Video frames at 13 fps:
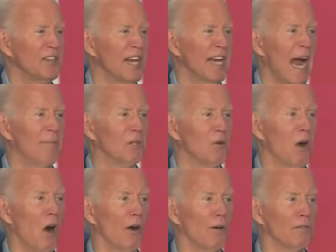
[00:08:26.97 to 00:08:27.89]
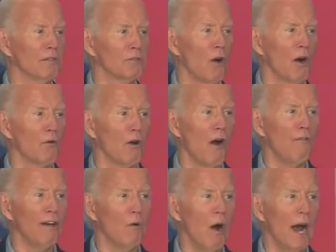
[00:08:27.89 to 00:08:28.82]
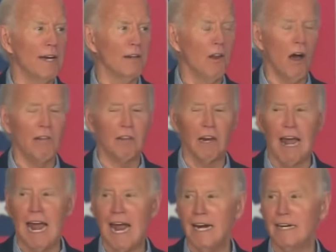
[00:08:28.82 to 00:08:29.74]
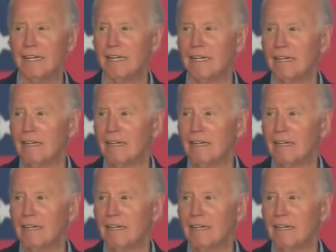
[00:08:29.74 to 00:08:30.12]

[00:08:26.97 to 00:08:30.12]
You think I'm too old to restore Roe v. Wade to law of the land?